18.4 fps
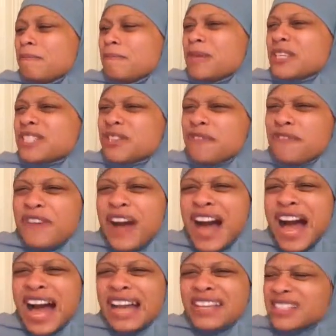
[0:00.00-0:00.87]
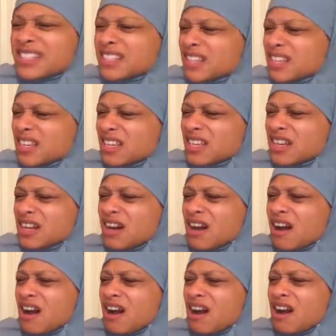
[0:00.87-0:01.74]
Mr. Fox,
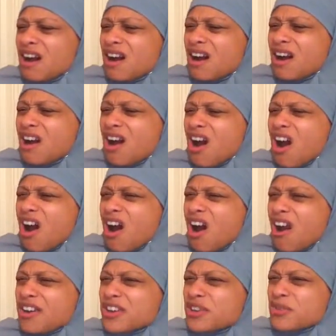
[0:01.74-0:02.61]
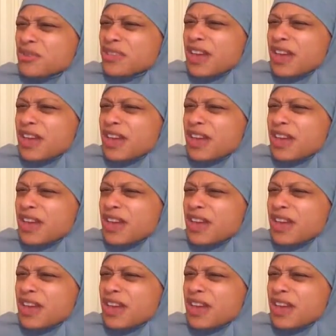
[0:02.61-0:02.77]
are you